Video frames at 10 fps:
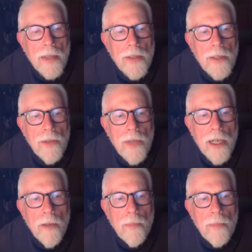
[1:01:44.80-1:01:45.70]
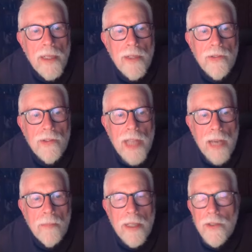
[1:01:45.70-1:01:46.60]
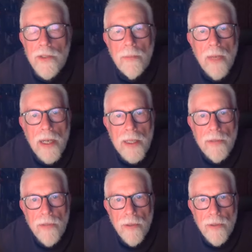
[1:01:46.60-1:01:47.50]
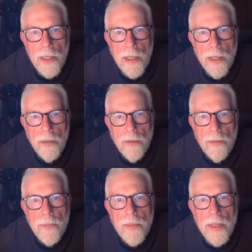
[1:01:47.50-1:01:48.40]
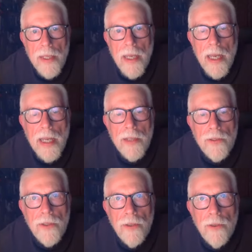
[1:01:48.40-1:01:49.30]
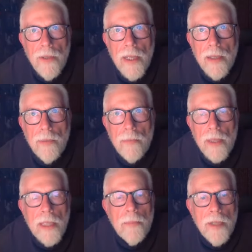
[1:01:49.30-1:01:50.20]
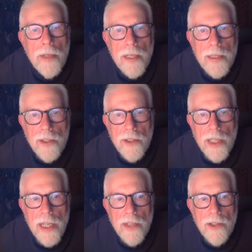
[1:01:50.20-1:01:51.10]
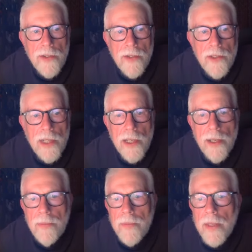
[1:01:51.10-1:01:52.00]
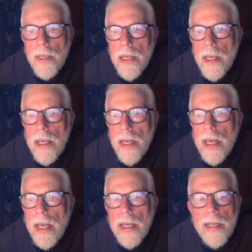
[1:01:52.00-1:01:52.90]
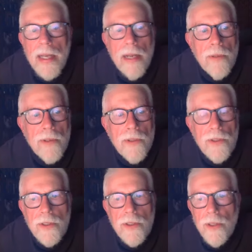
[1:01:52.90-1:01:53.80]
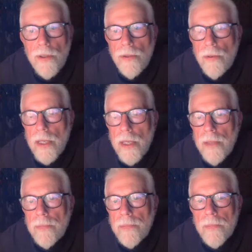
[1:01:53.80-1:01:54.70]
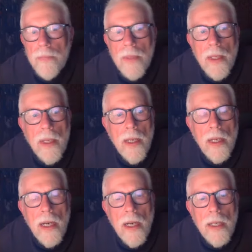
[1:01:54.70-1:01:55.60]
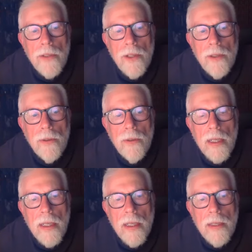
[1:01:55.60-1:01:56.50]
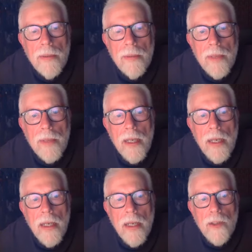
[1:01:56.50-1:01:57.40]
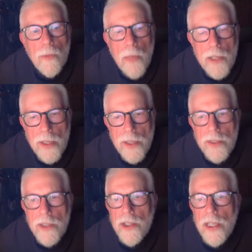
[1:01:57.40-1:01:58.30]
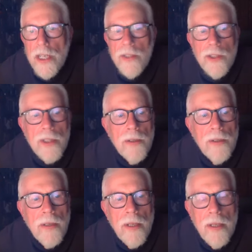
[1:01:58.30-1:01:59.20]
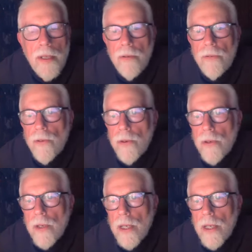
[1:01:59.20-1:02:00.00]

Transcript: to help establish a body of OTO and do preliminary initiations there. And I was to do a special initiation for